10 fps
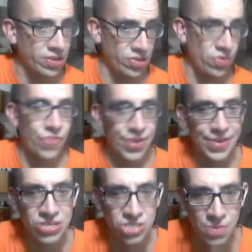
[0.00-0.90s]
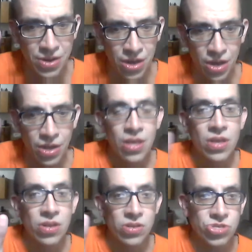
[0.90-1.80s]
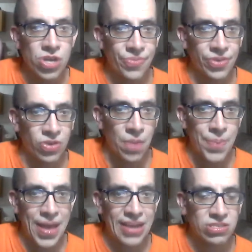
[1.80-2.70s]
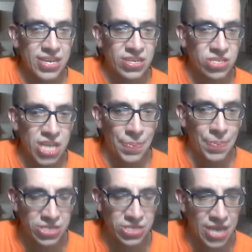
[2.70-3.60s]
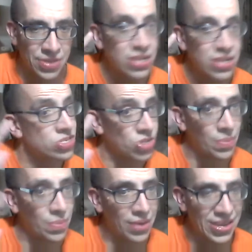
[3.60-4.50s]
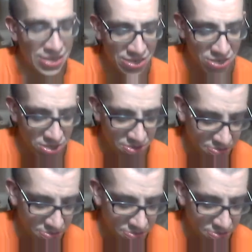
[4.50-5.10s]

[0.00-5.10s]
They're doing very similar Lucha Underground backstage segments. I'm liking this.